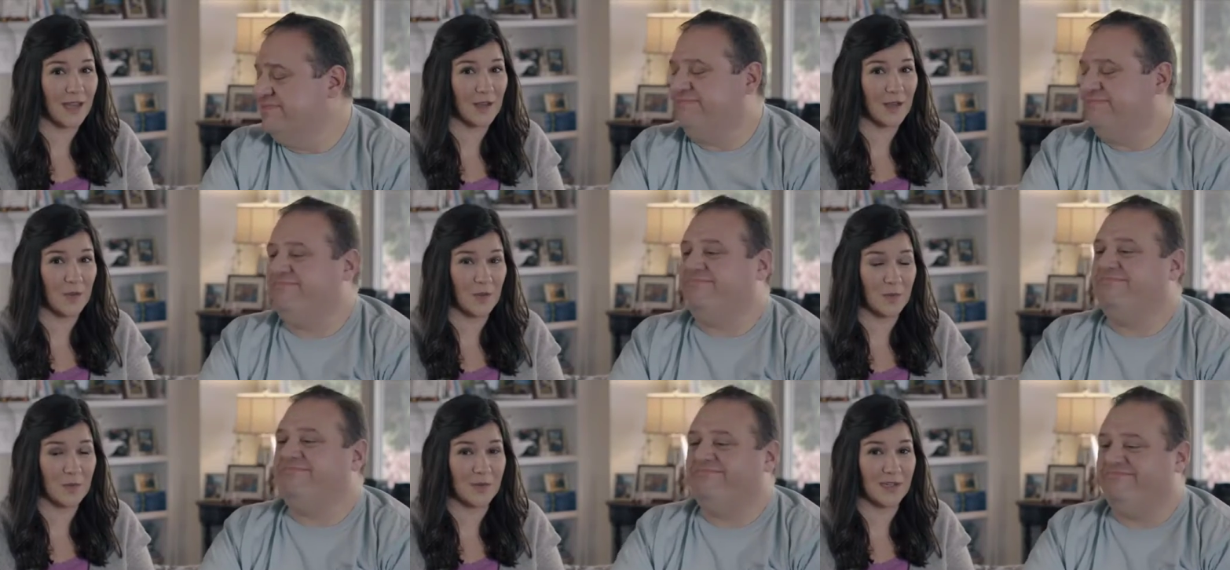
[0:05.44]

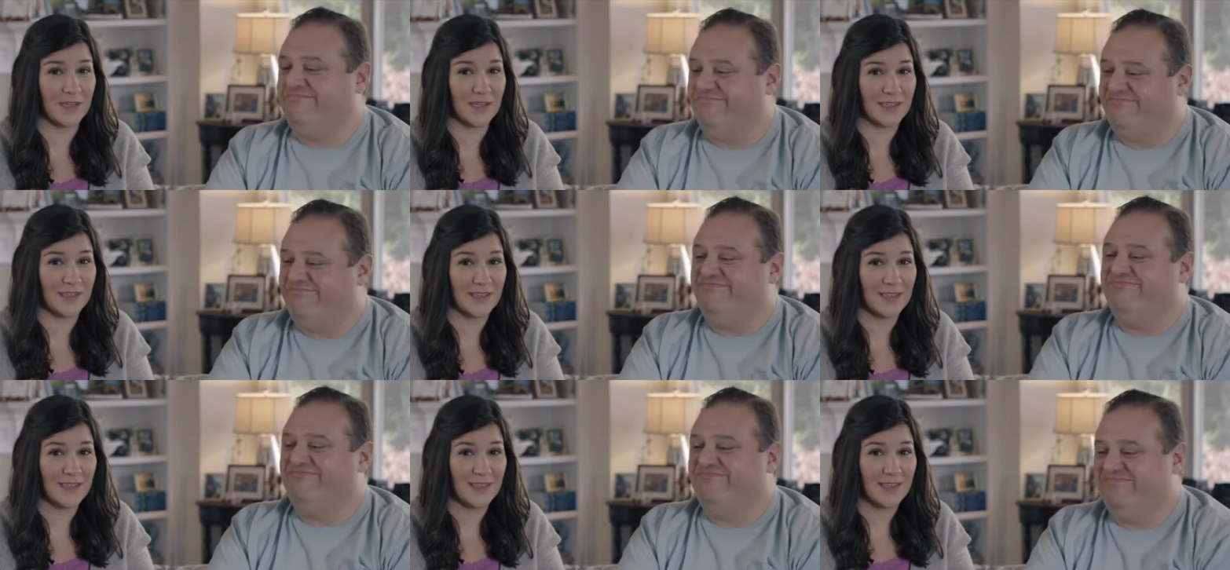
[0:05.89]

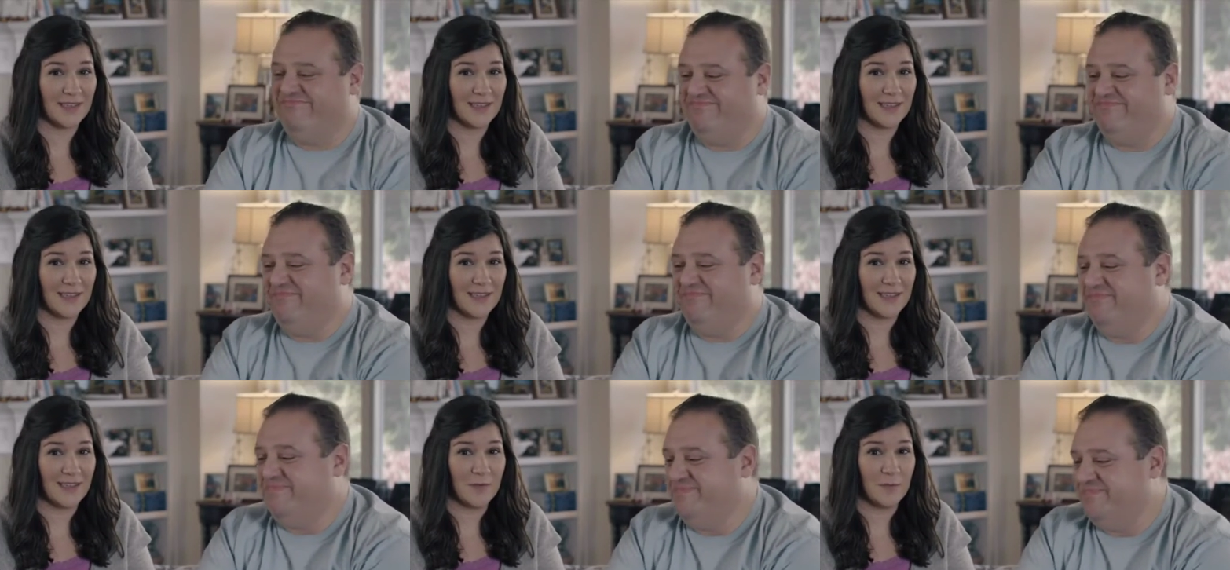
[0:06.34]
Speaker 1: eye-opening.
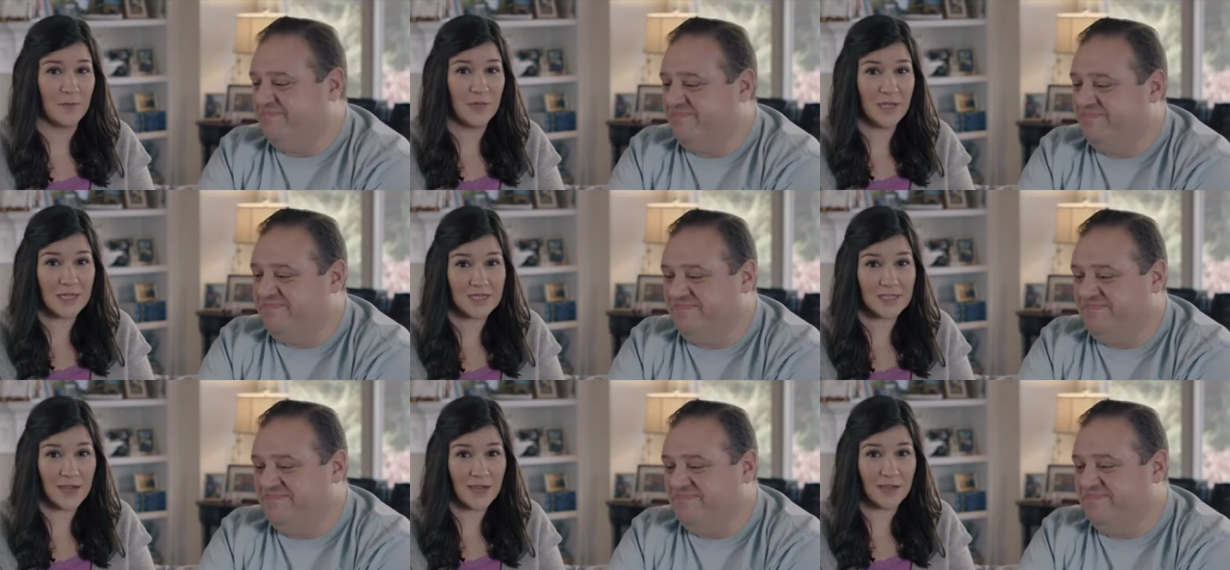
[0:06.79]

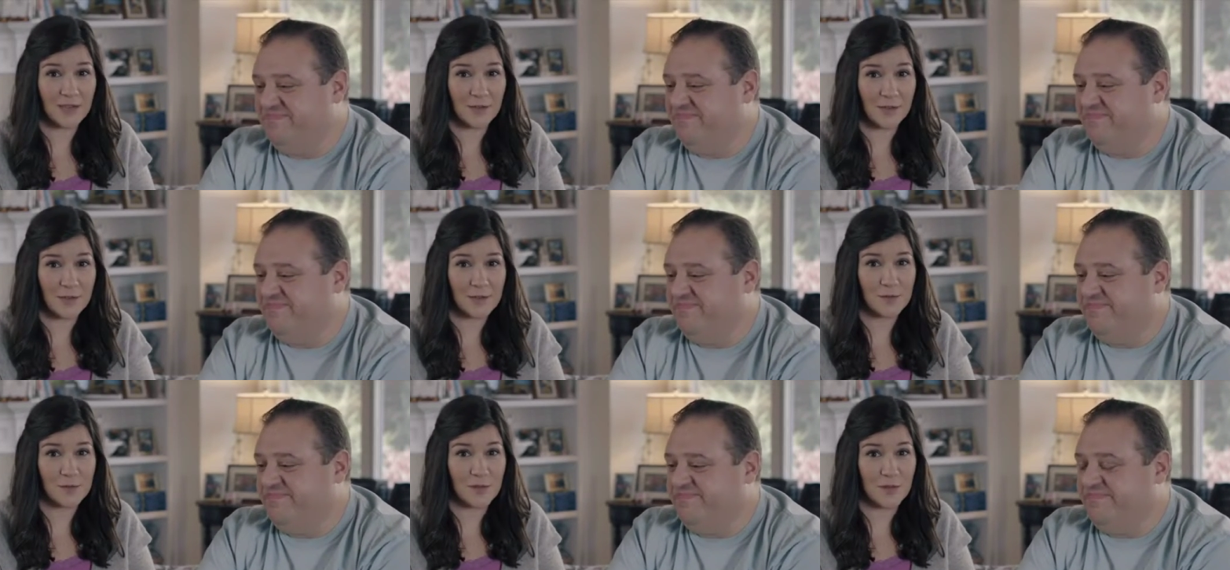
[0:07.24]
Being
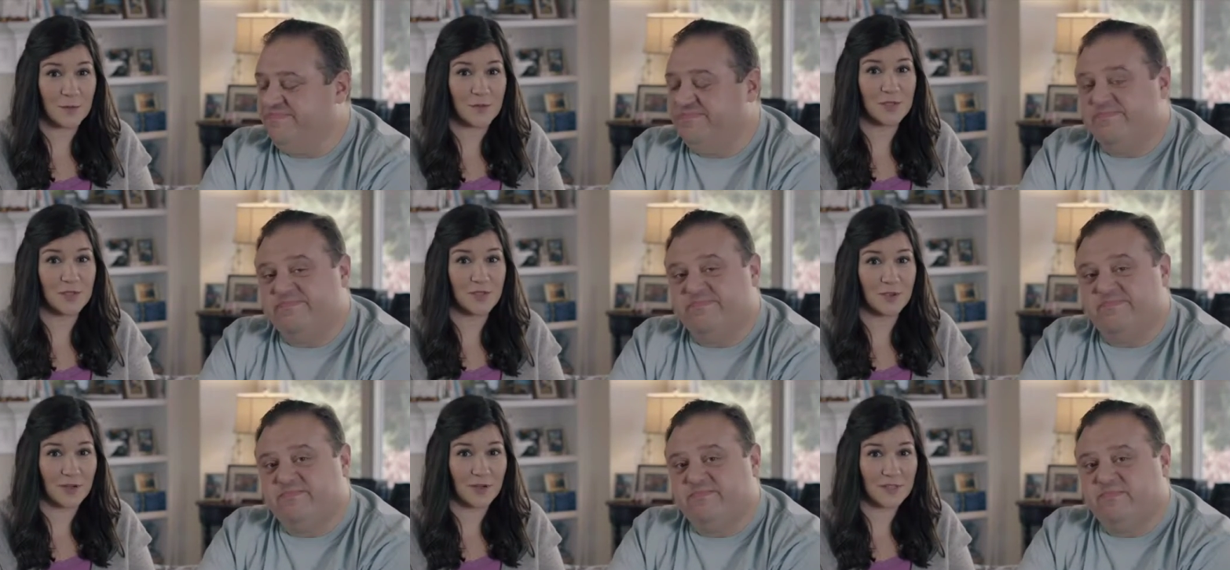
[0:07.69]
diagnosed with
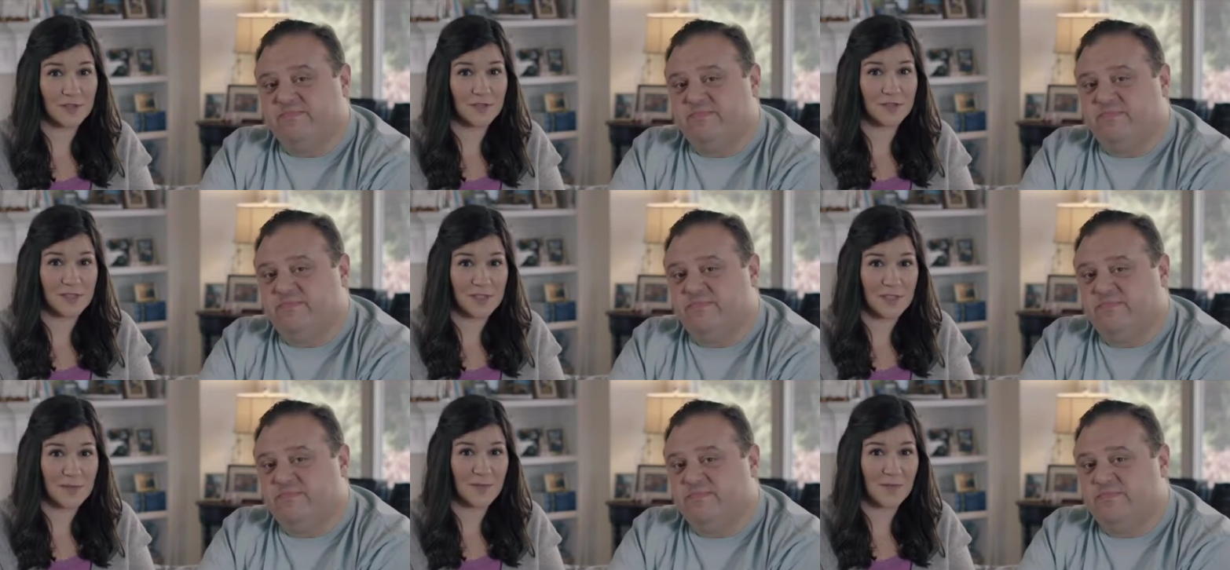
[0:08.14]
obstructive
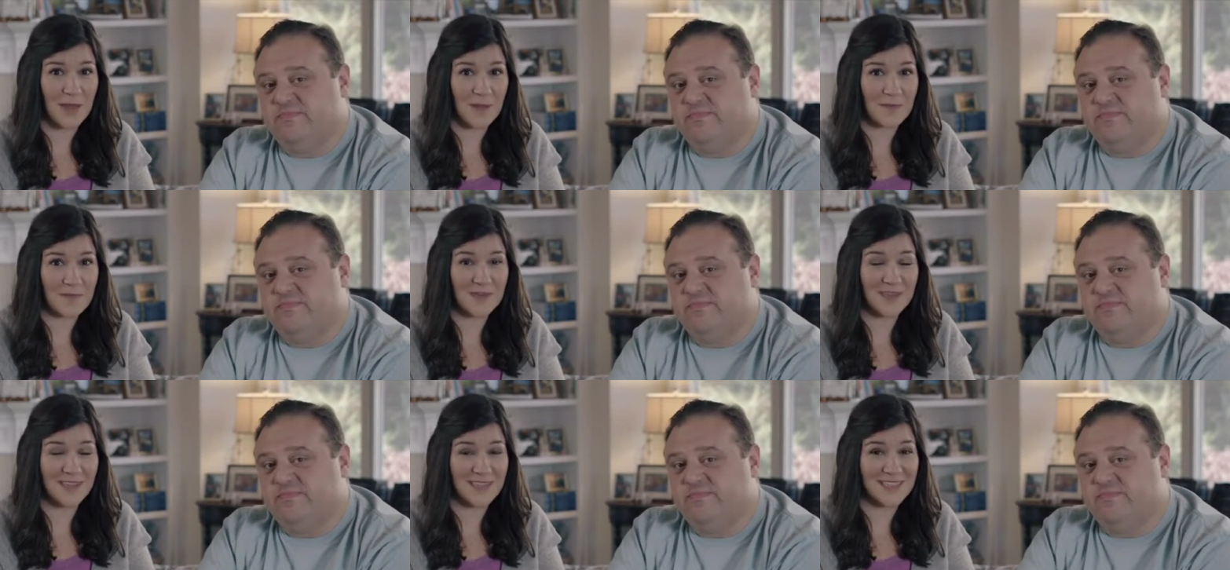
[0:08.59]
sleep
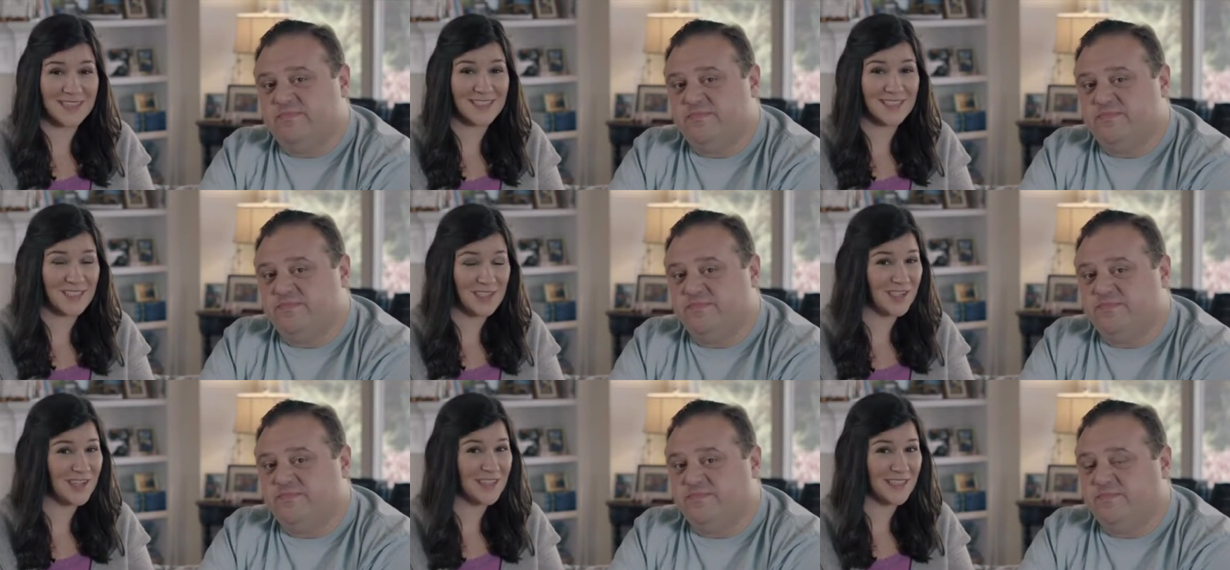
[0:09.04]
apnea is
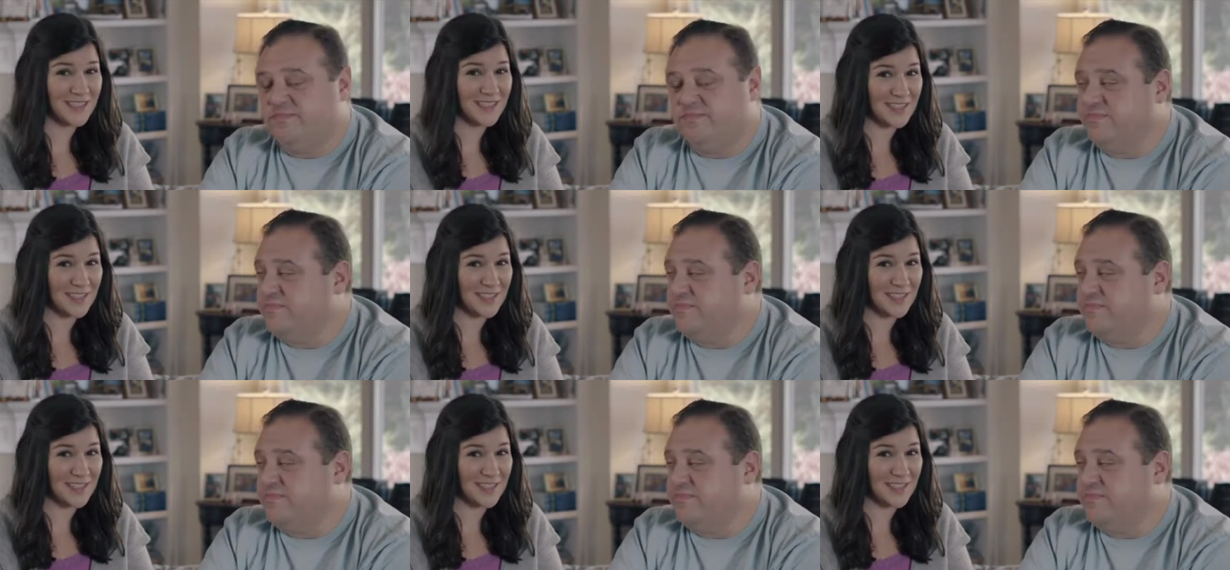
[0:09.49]
serious